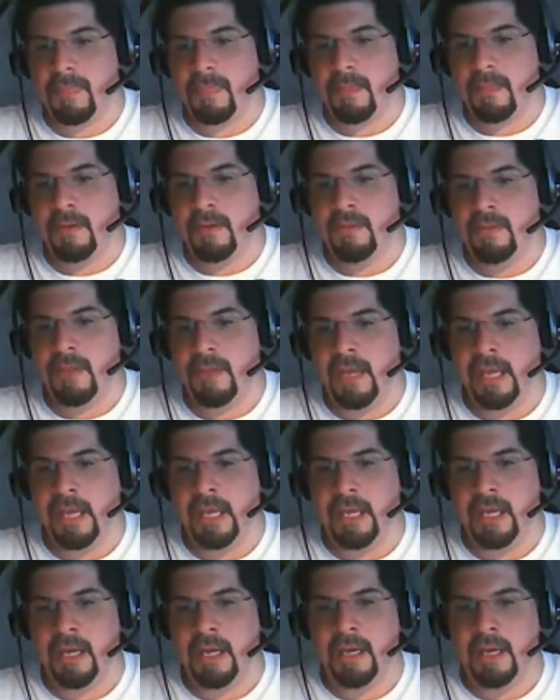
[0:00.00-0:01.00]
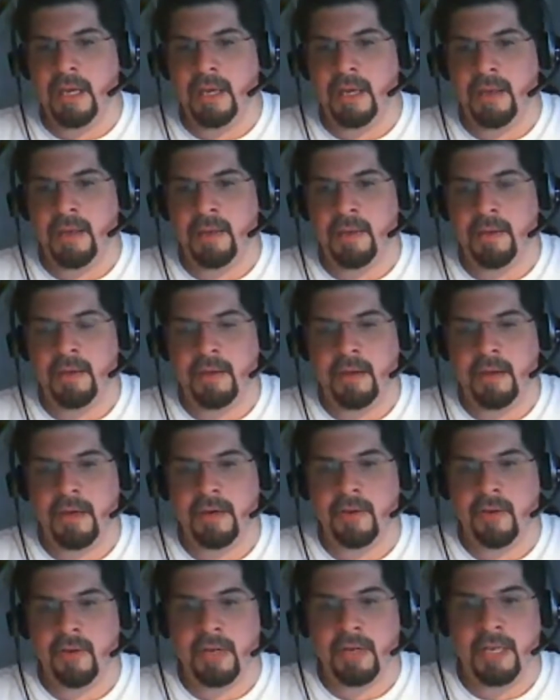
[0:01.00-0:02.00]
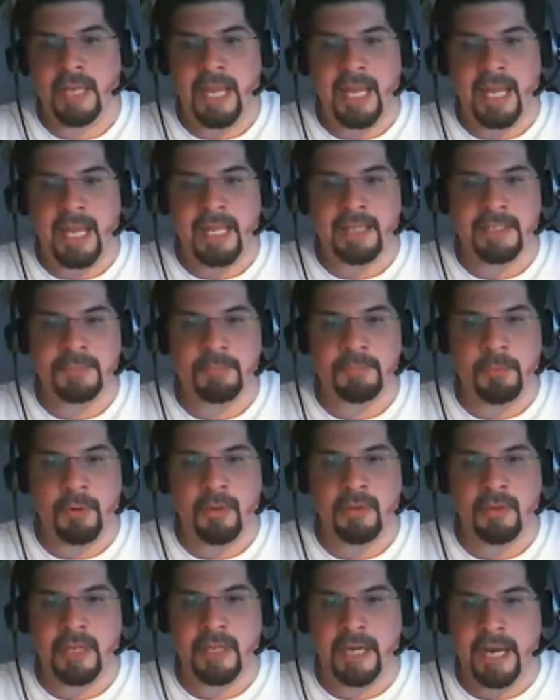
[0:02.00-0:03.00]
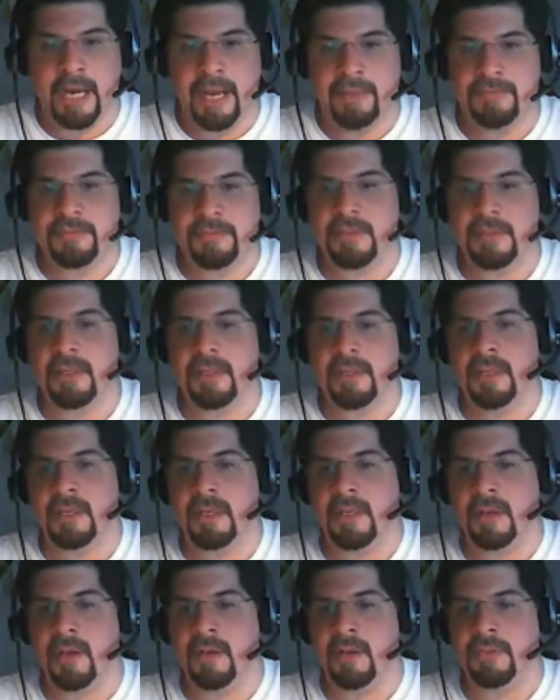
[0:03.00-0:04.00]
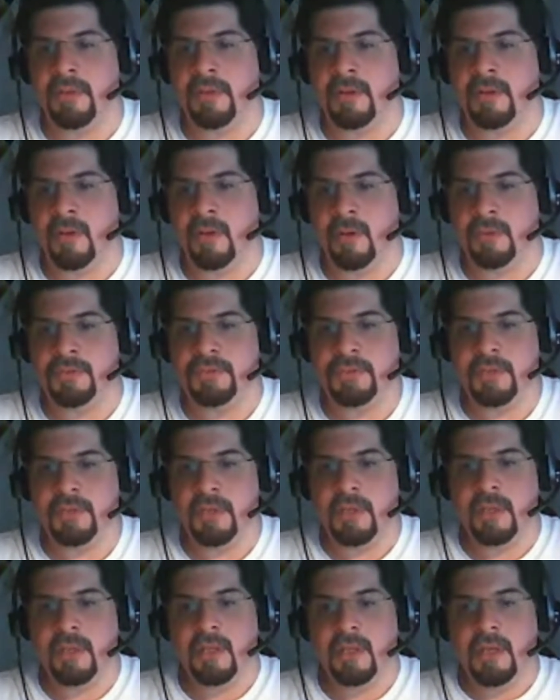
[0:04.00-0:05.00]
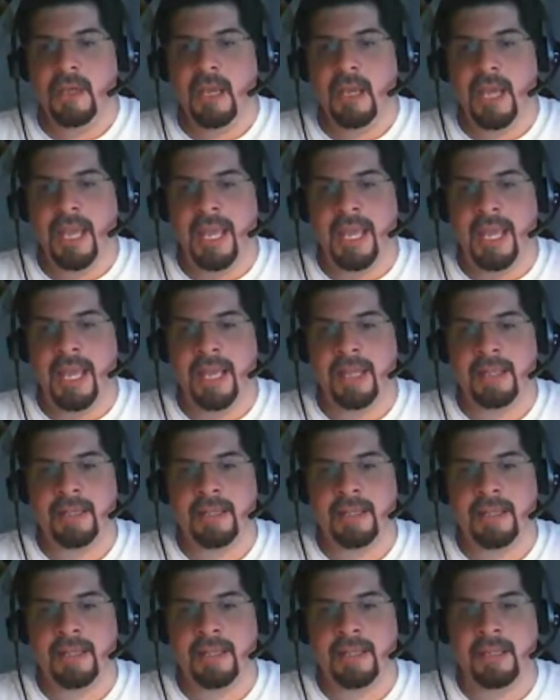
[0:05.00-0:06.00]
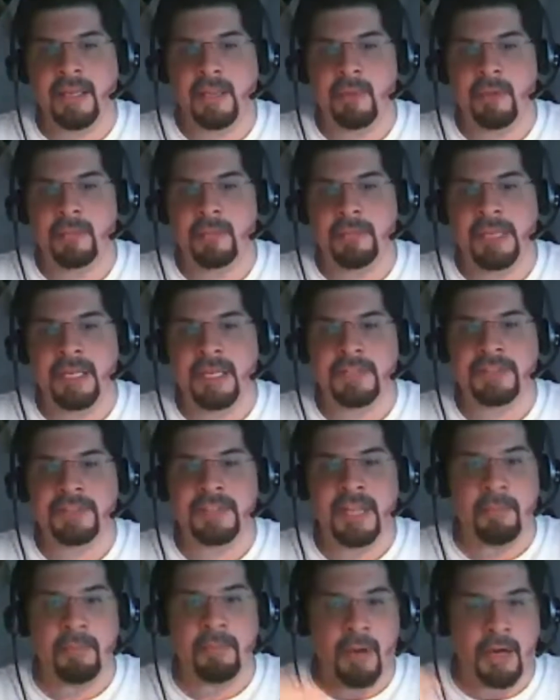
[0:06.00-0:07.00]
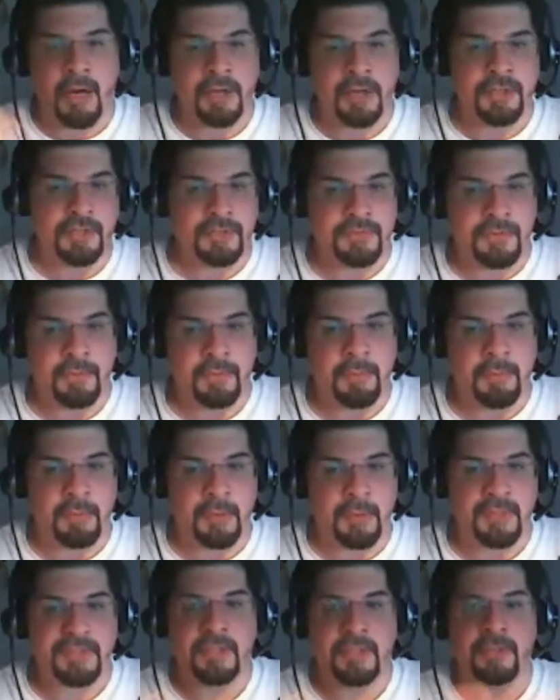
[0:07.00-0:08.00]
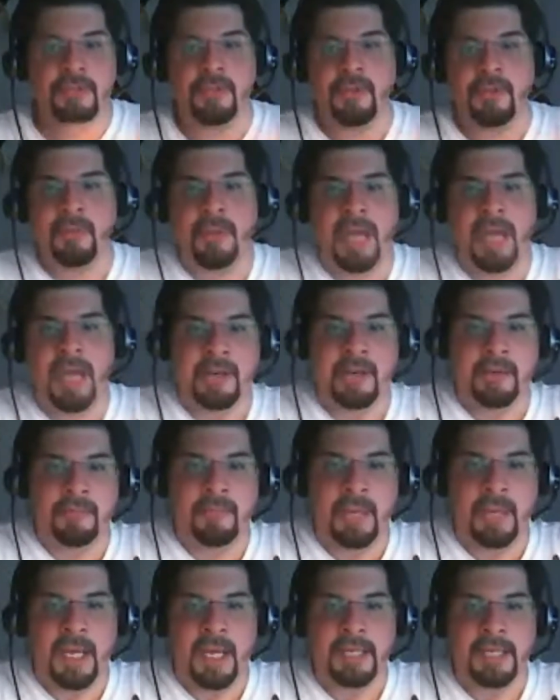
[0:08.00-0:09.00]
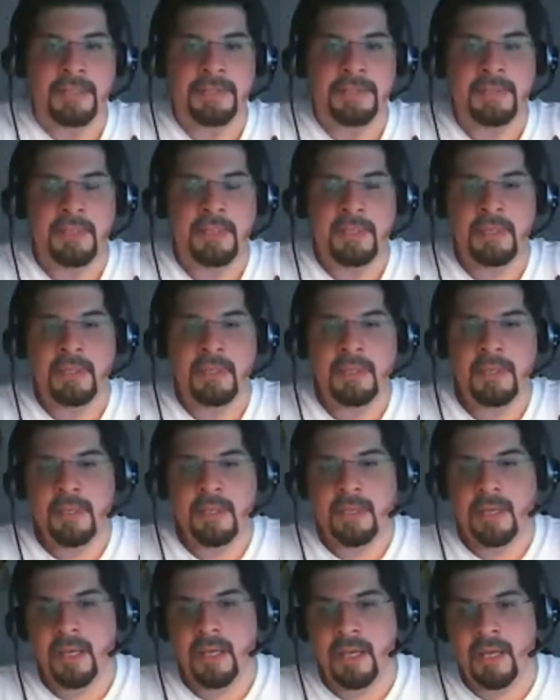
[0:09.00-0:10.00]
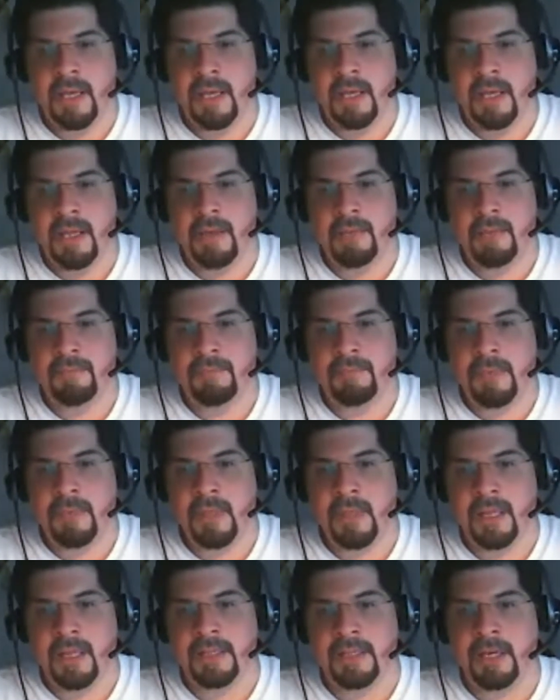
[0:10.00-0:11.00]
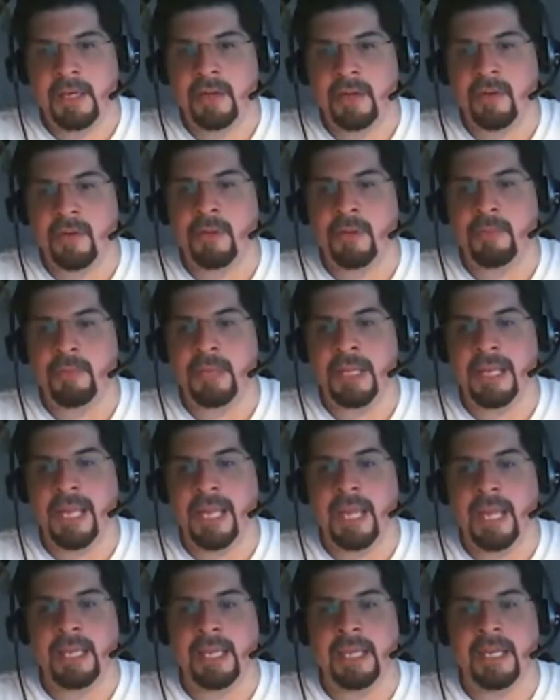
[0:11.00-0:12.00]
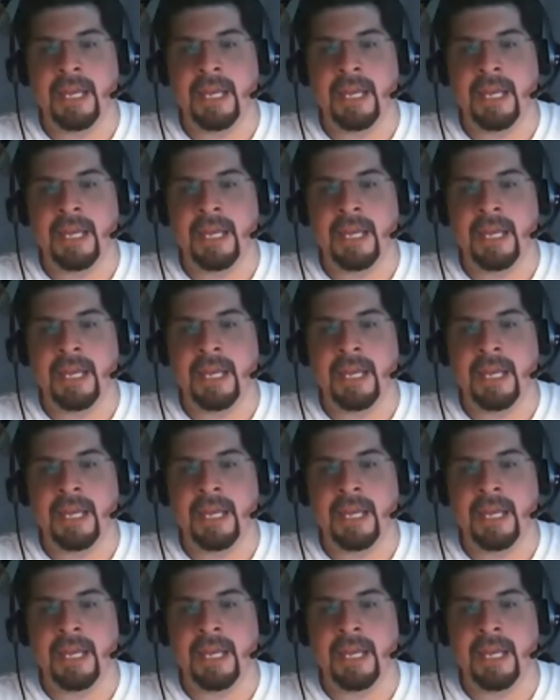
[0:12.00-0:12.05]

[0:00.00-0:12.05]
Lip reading: they are going to land a small craft off the coast, and they will meet us. They march us from the prison to the Midon mines, and they're going to be lying in